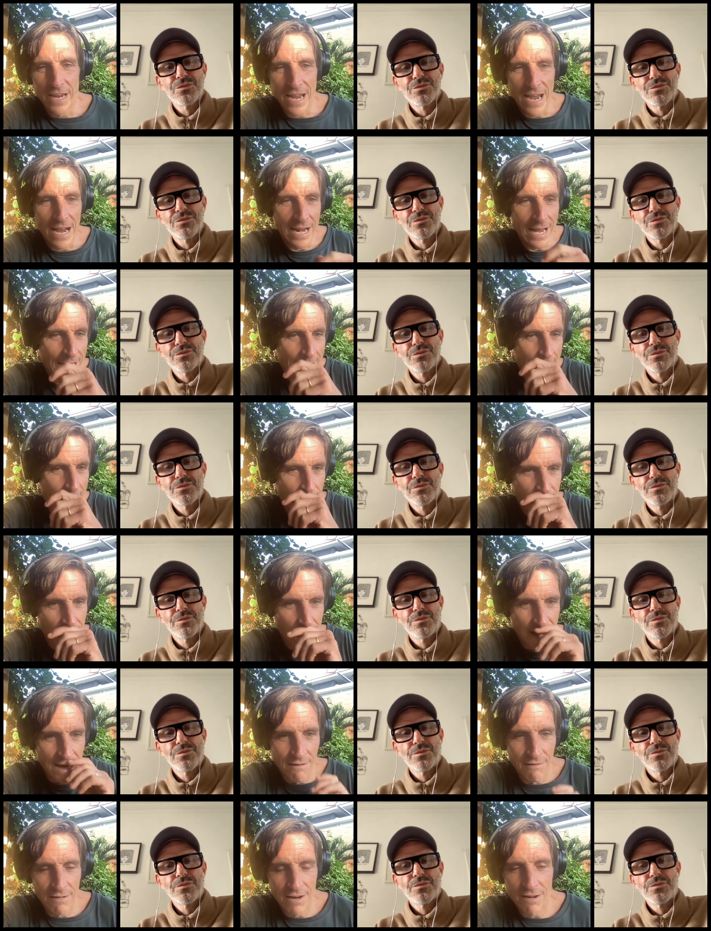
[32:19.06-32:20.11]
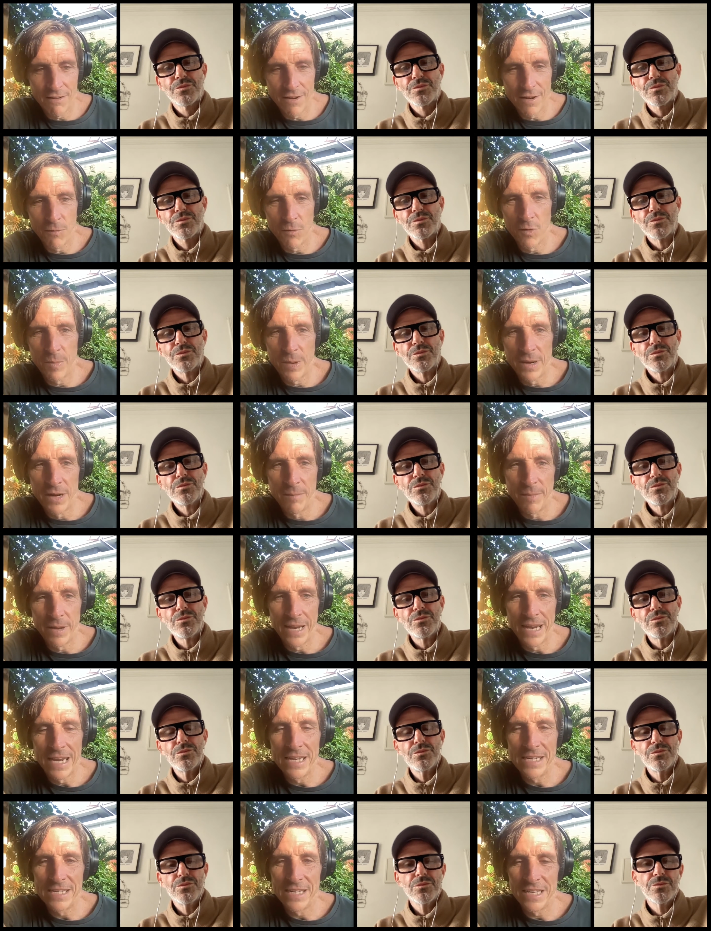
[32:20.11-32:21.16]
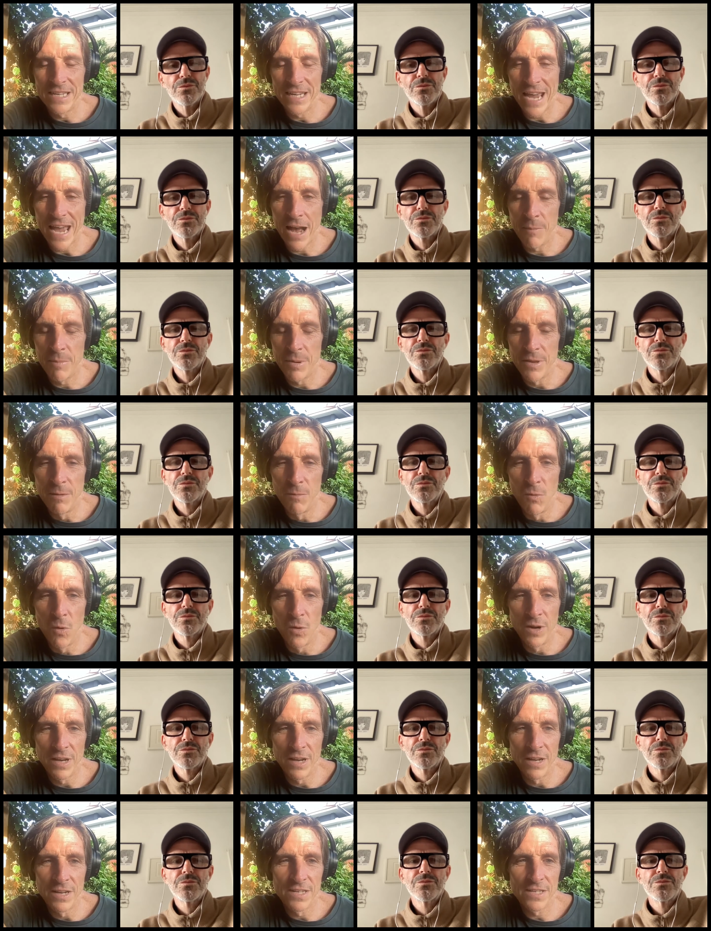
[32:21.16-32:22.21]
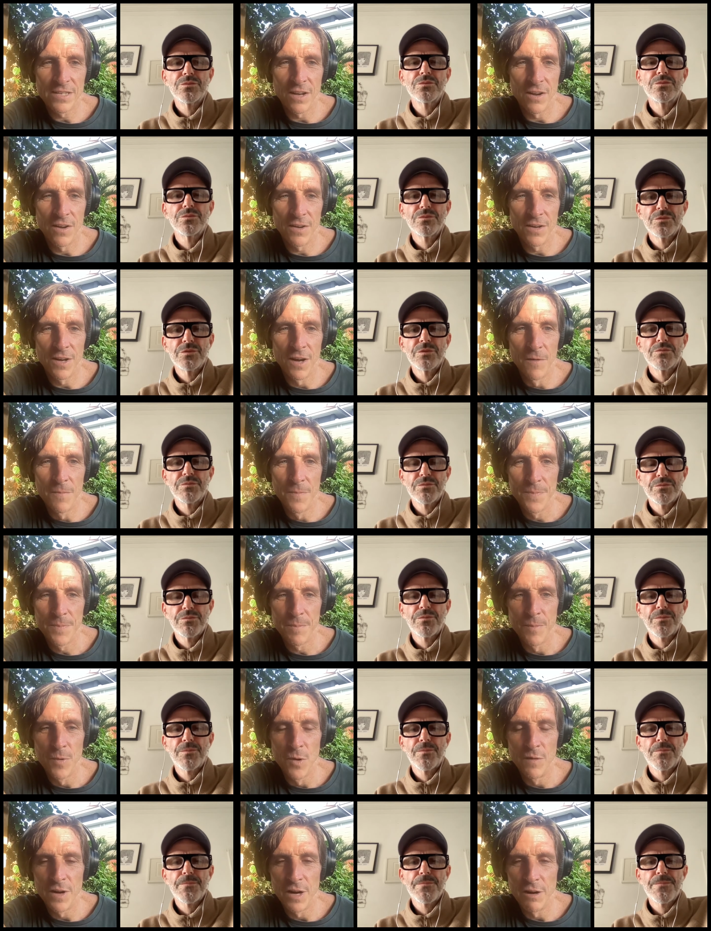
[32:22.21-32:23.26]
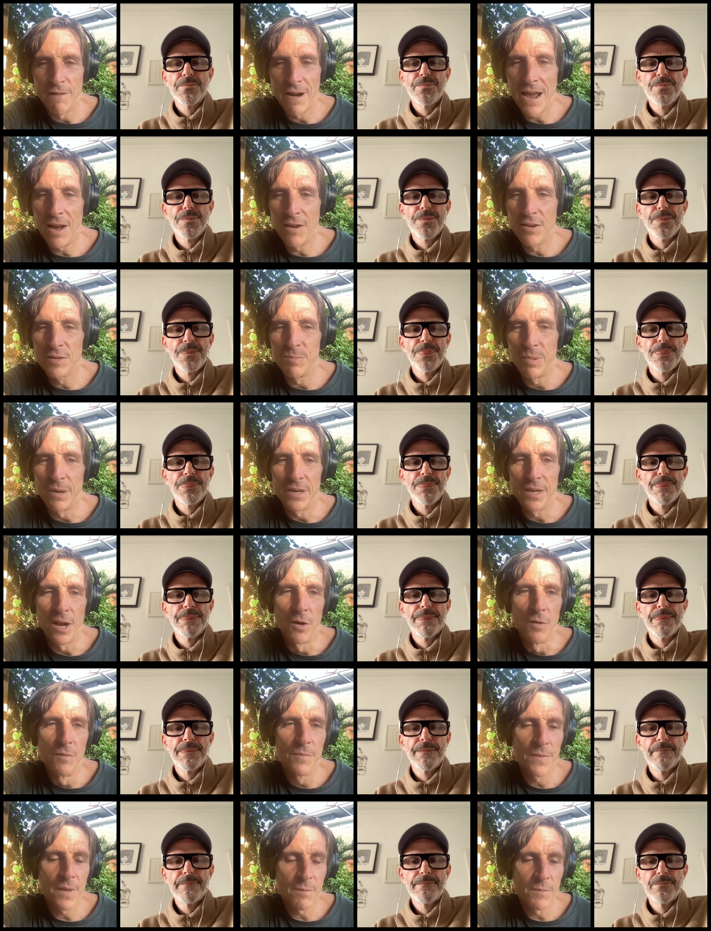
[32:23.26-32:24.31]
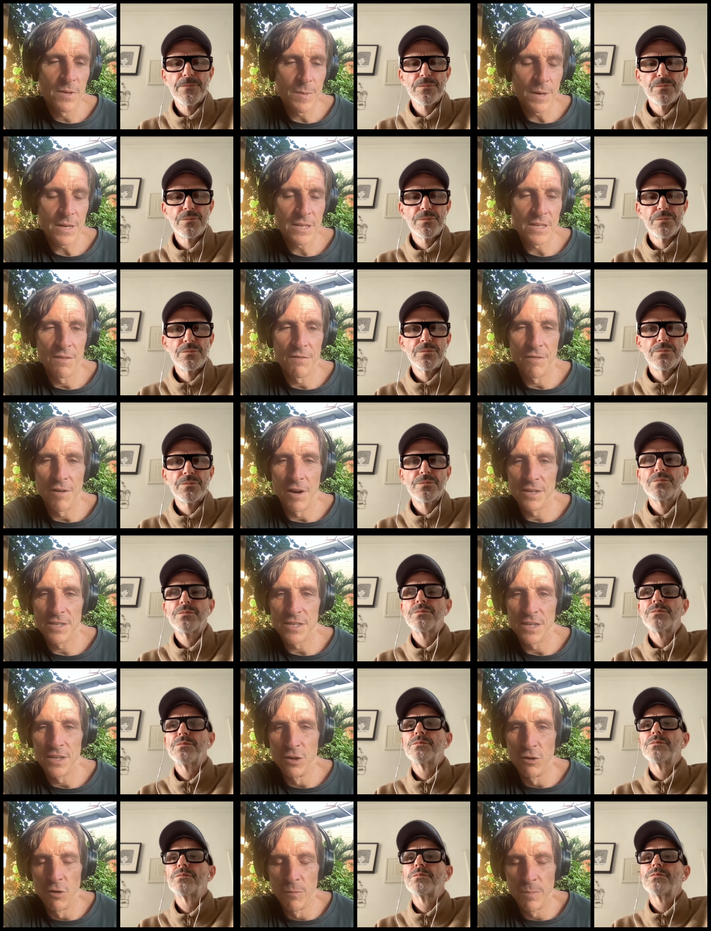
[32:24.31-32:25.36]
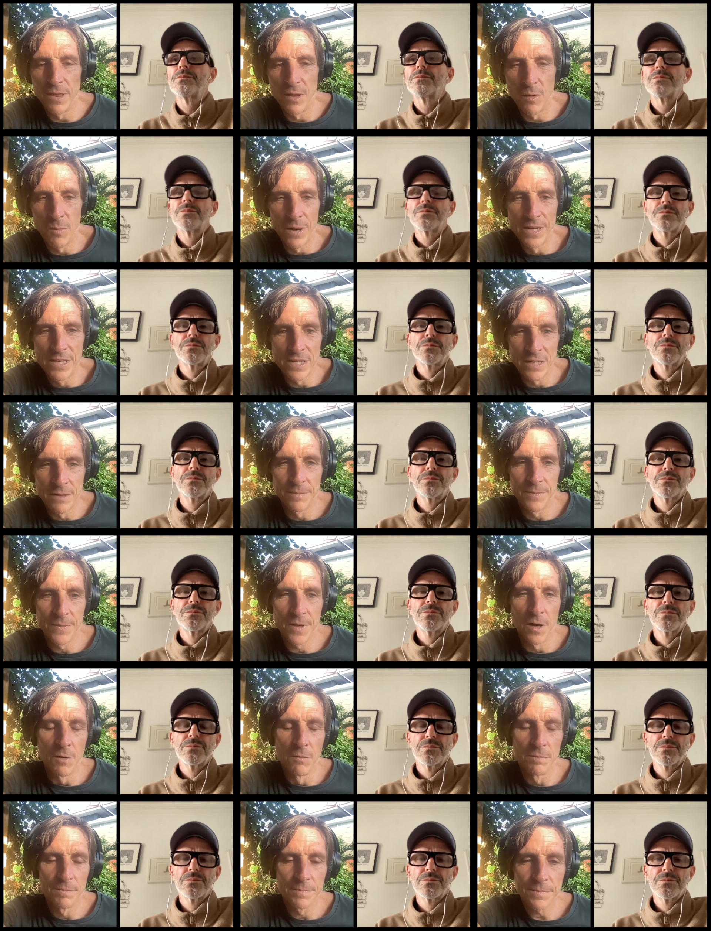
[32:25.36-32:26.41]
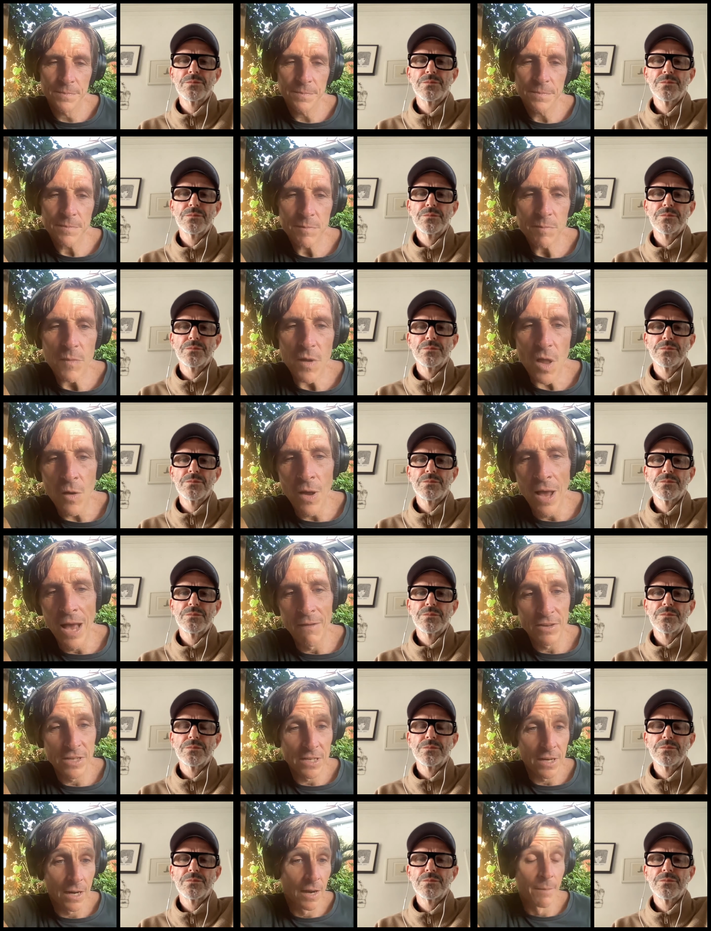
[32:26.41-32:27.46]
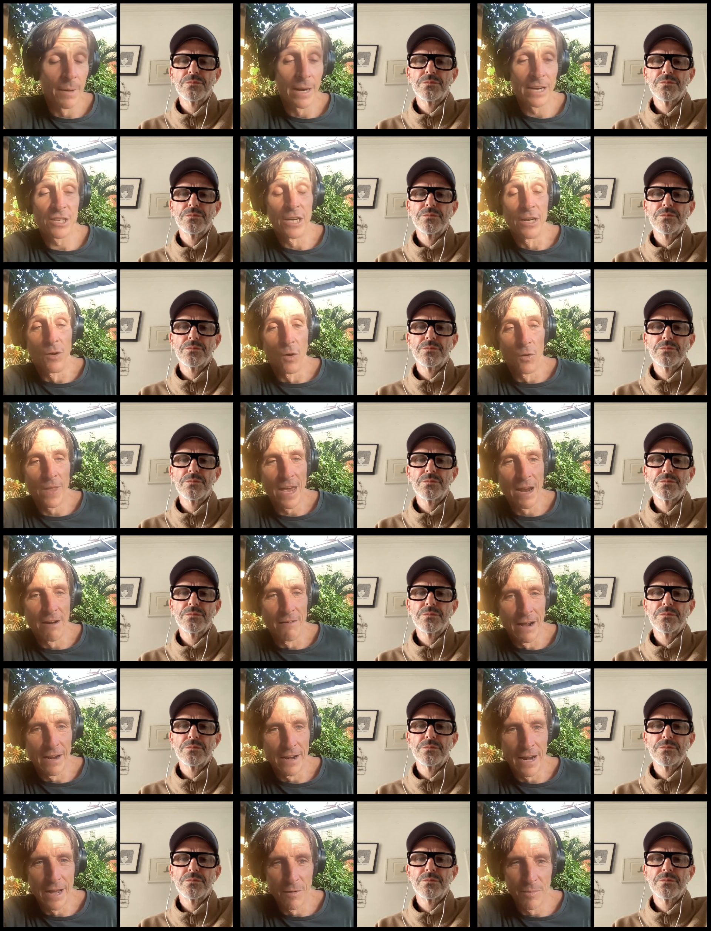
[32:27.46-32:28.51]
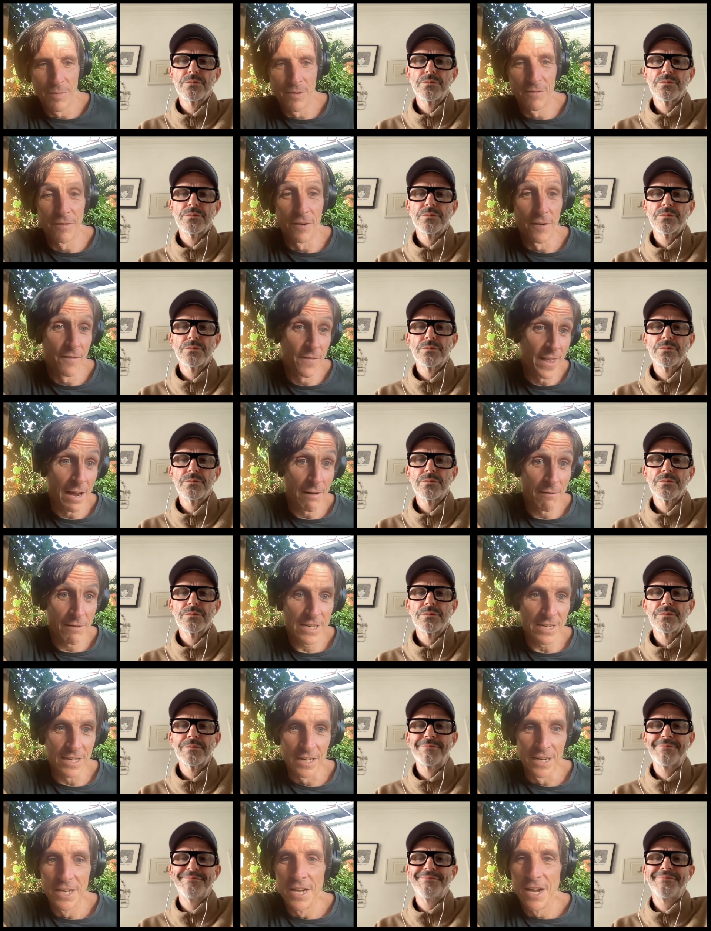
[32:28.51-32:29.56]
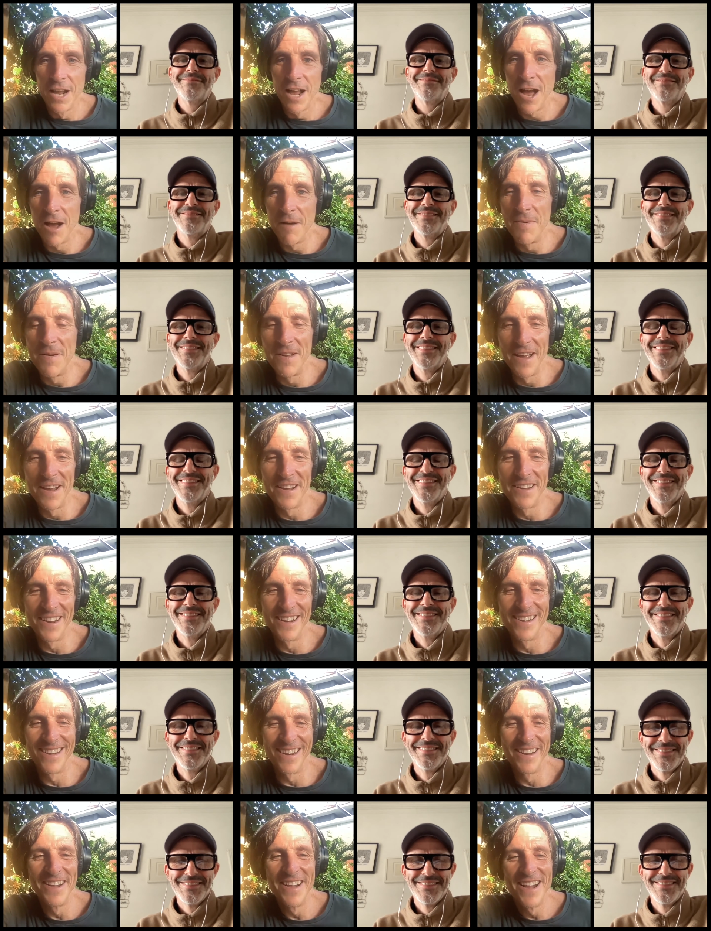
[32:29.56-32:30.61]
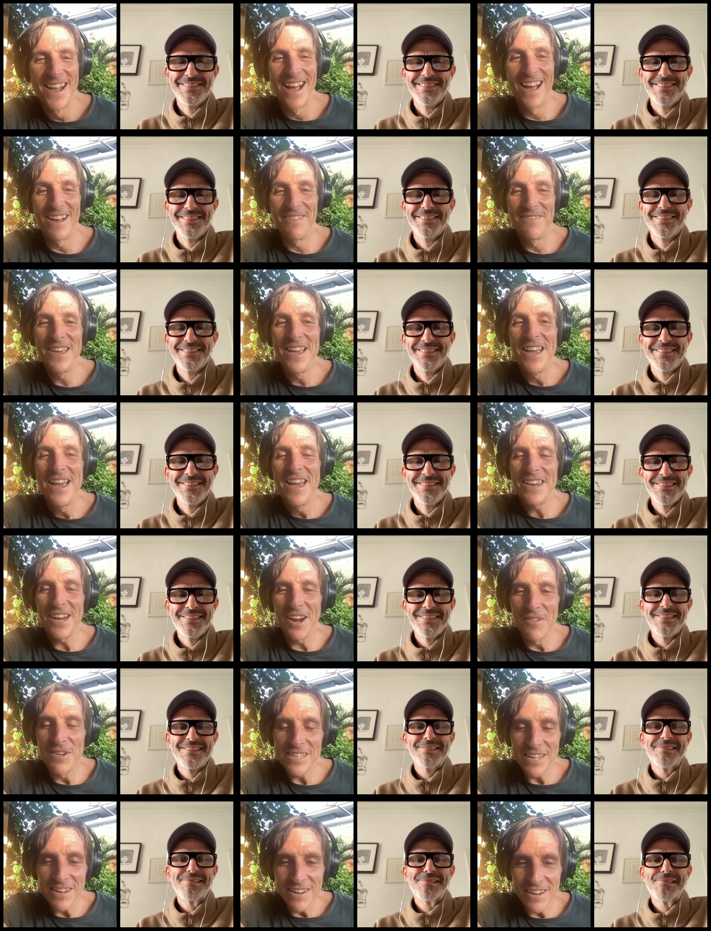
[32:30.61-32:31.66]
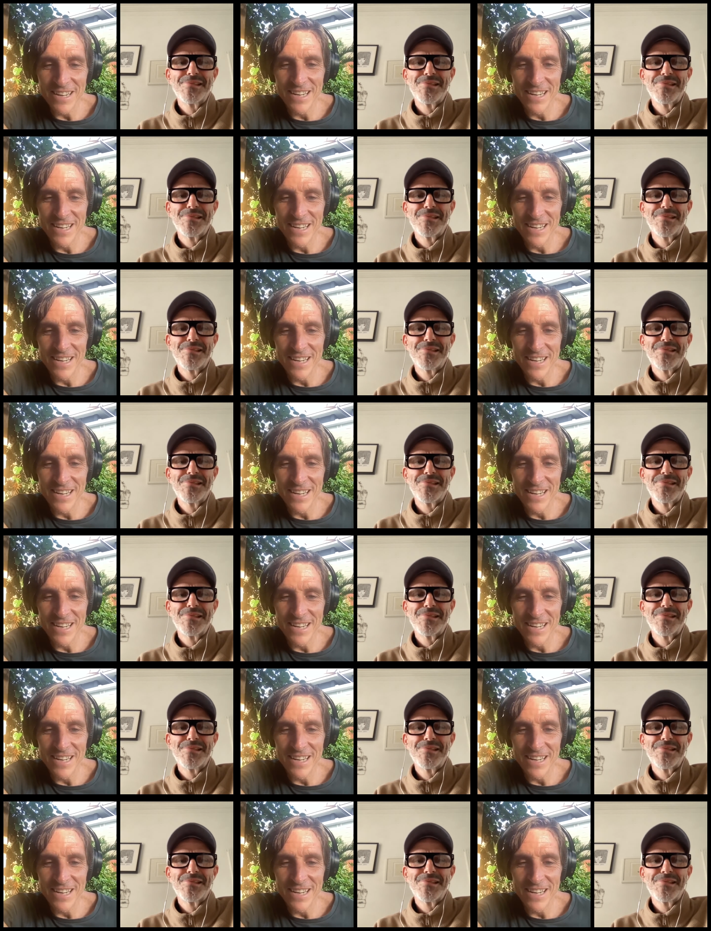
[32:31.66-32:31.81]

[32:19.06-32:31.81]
Speaker 1: the LA area, and it would have been a bit easier to get up in the morning and start, you know, moving around. But, you know, and especially for us in Europe in the winter, you know, I'm actually not there right now for that reason. You know, it's